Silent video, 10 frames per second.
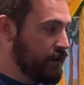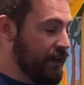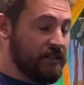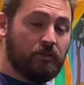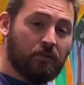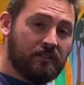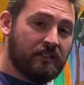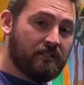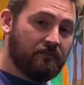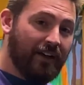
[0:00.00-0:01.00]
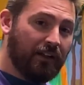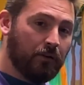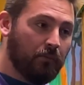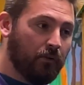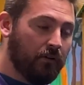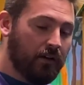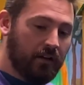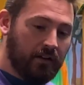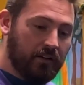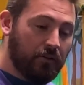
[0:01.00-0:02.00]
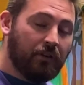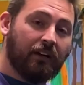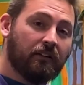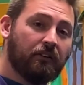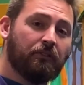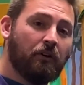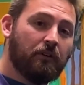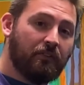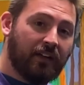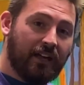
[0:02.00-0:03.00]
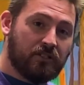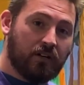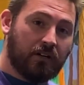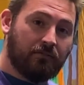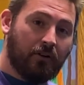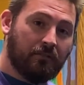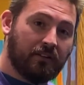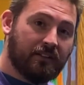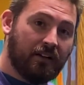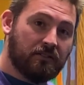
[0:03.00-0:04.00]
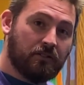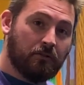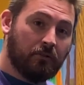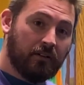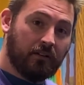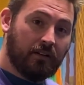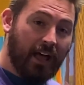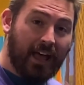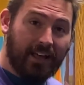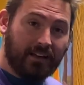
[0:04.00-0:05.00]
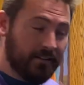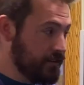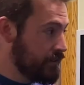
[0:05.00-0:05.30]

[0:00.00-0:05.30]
As soon as it's available, you'll get a little notification on your phone that tells you, hey,